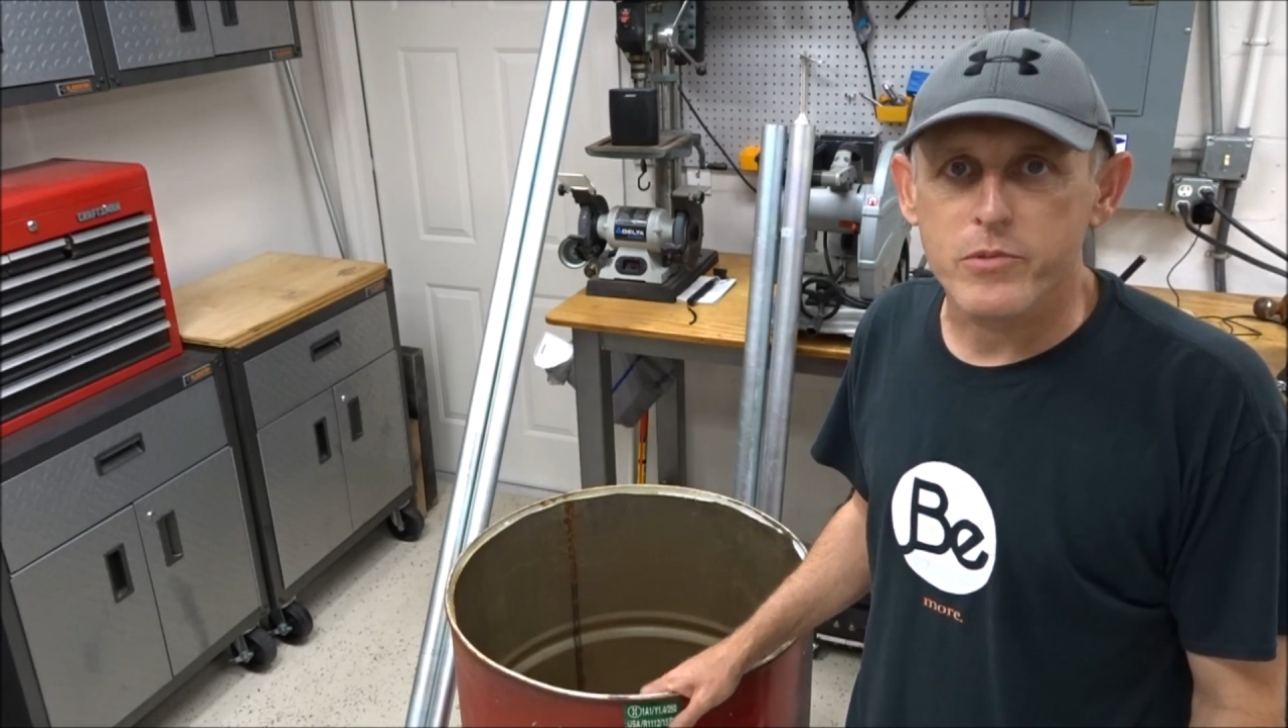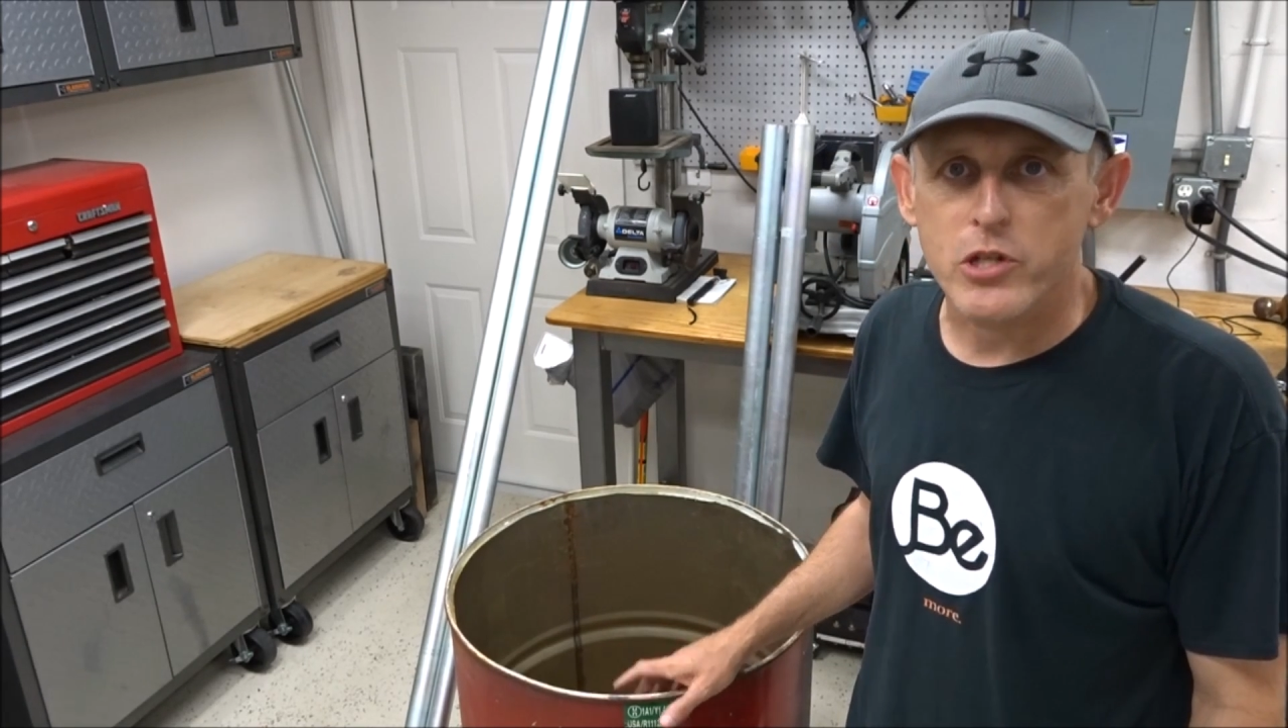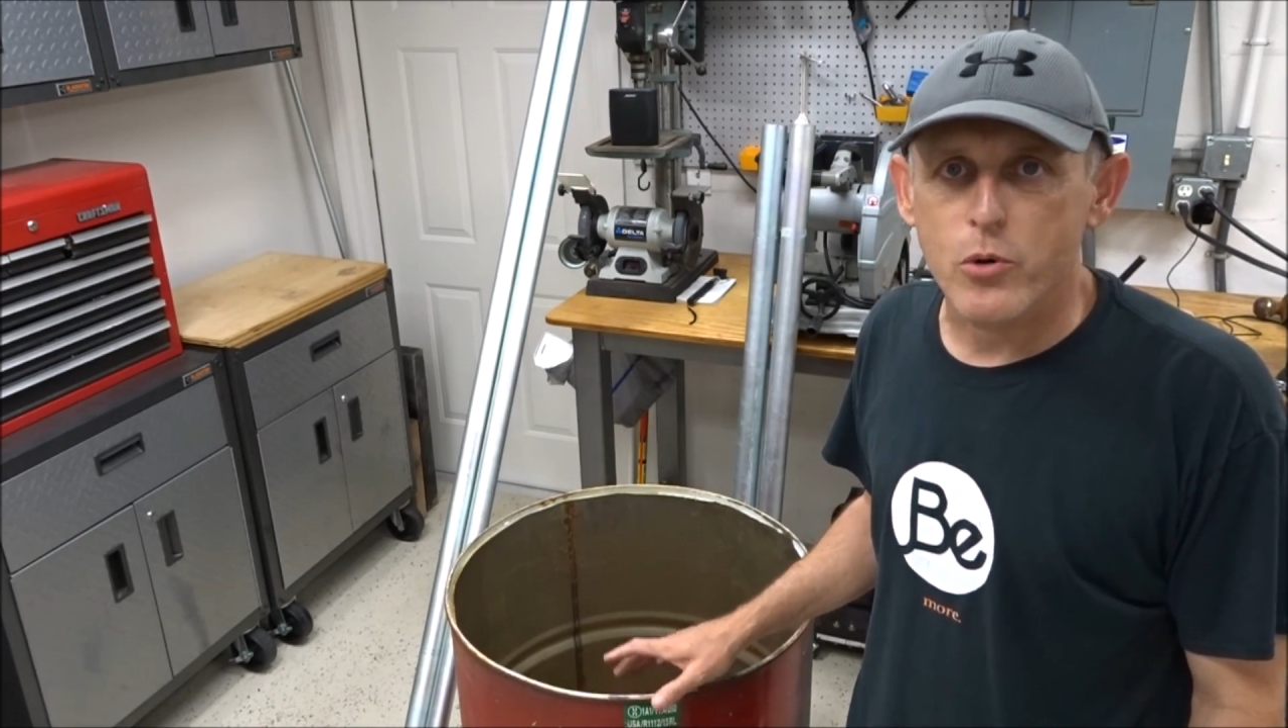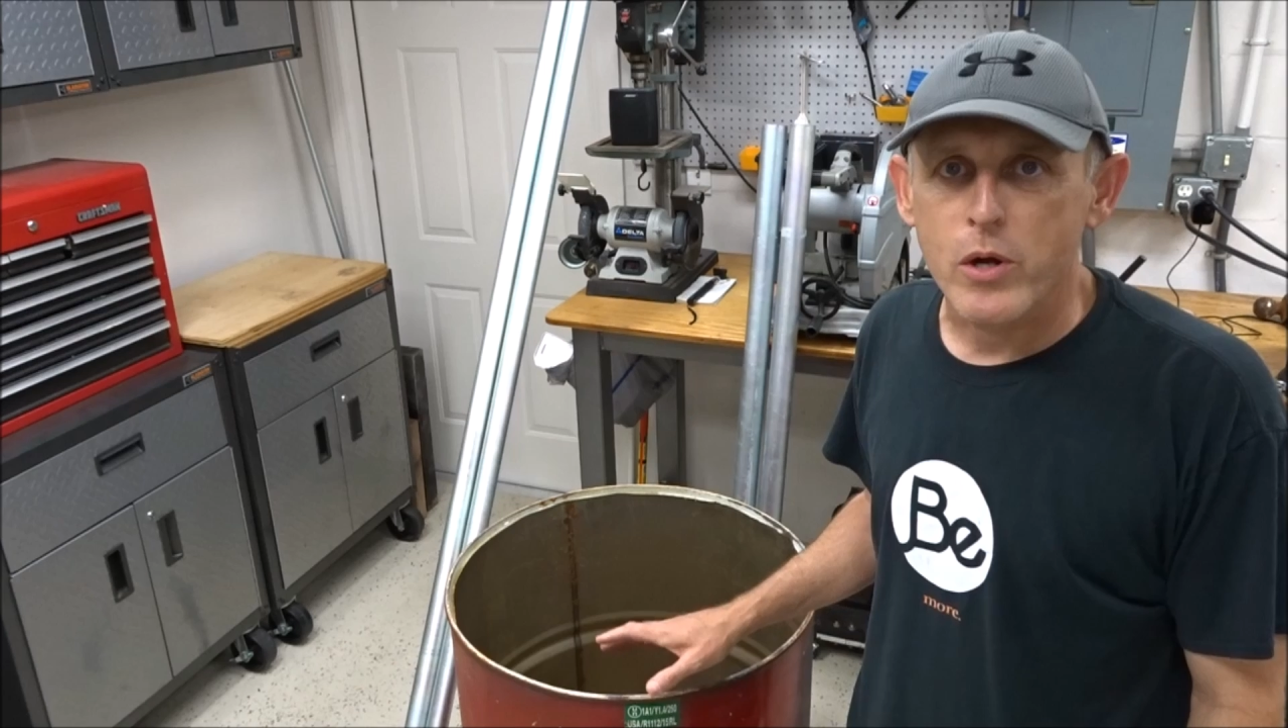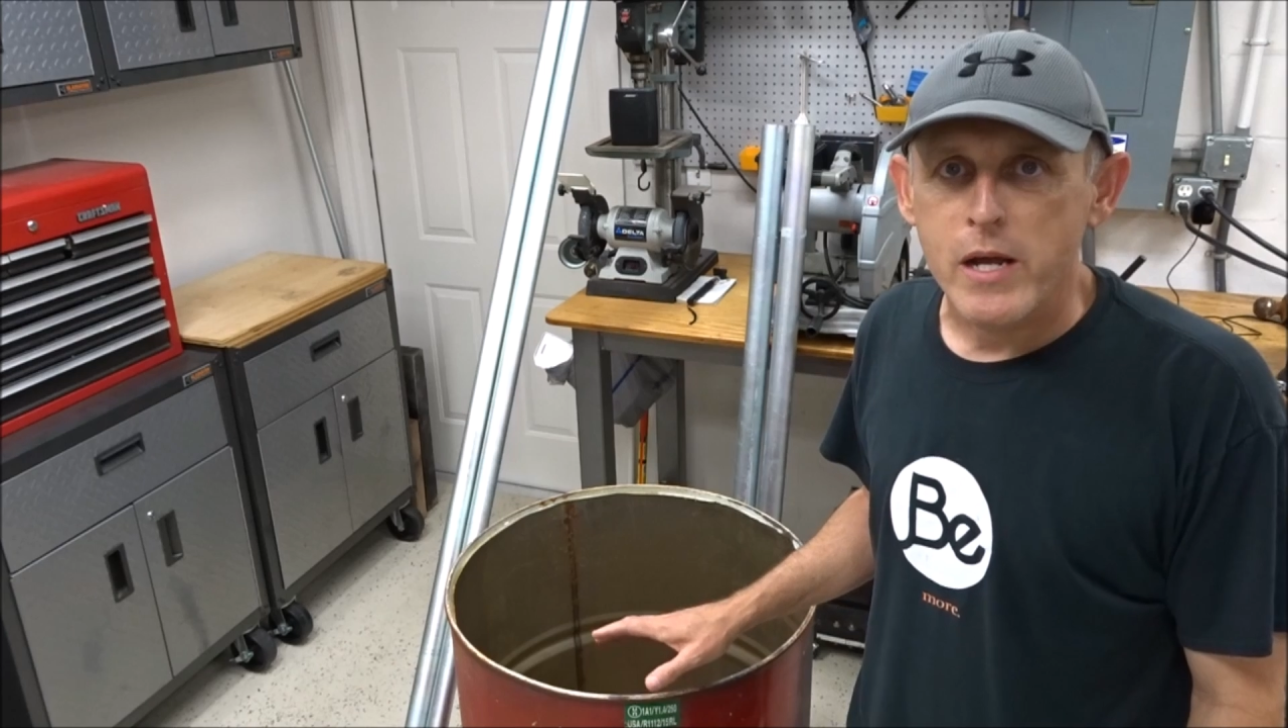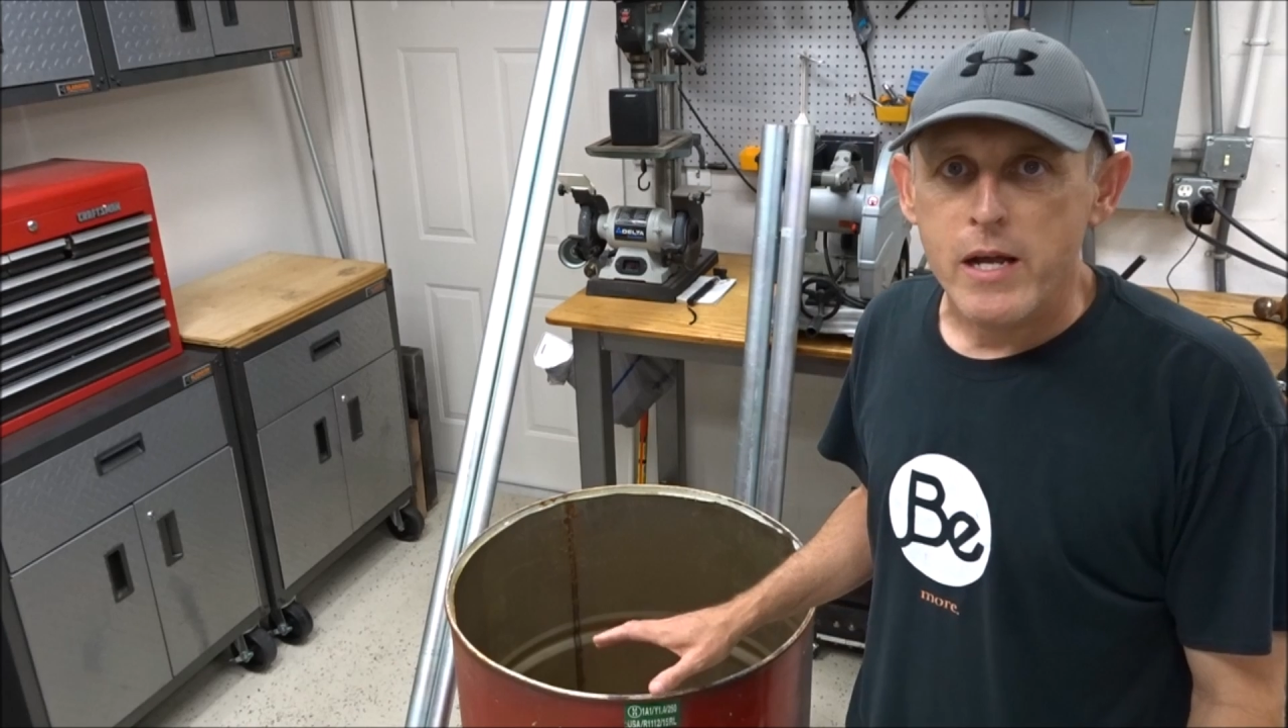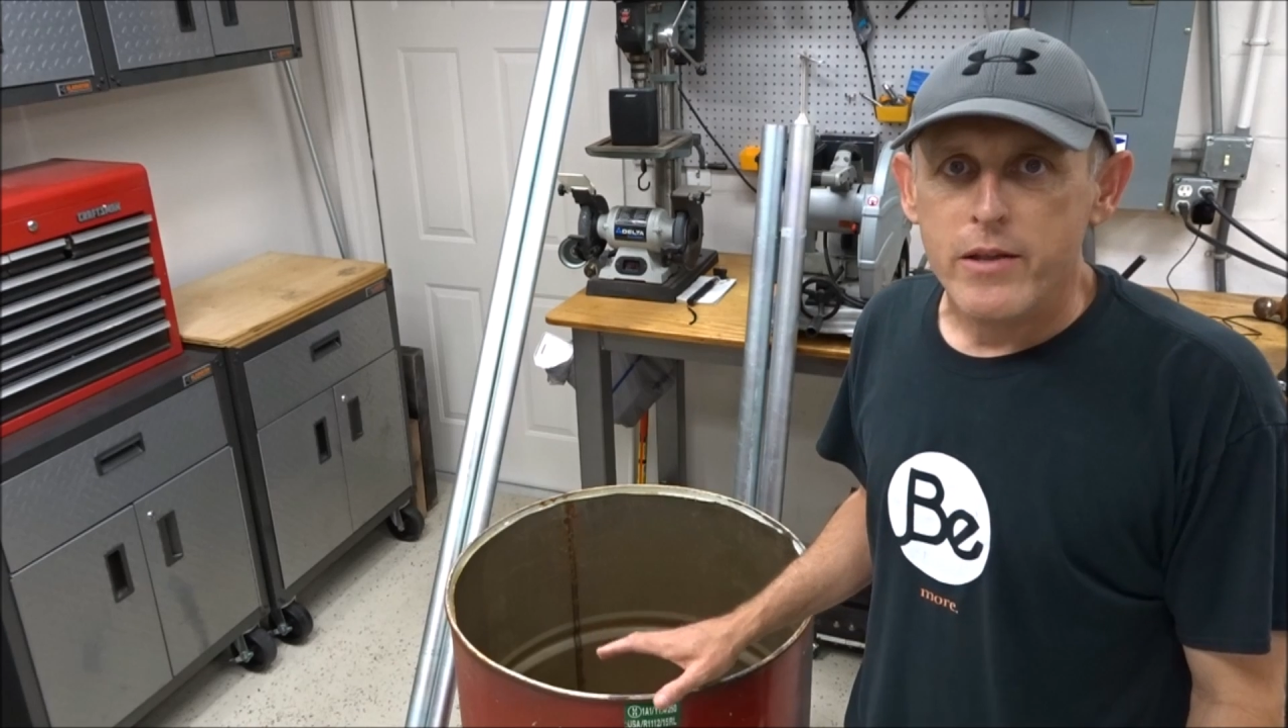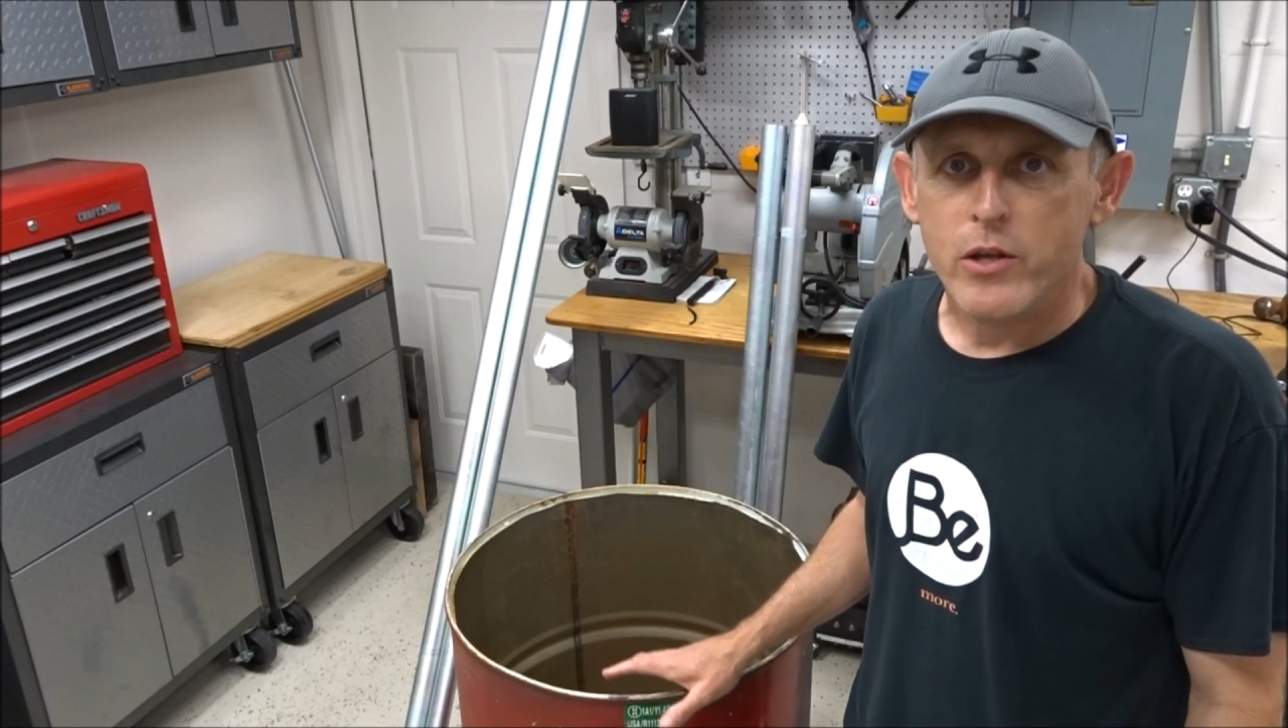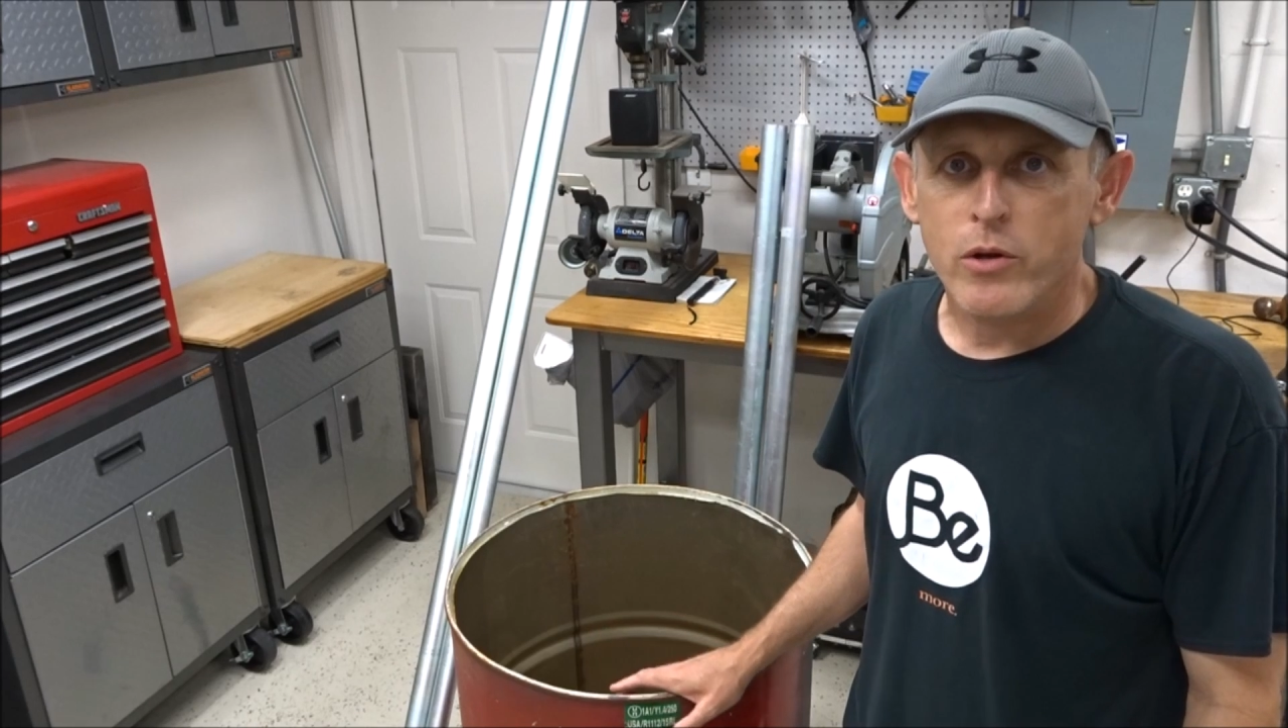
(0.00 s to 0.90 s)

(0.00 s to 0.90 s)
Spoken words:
So the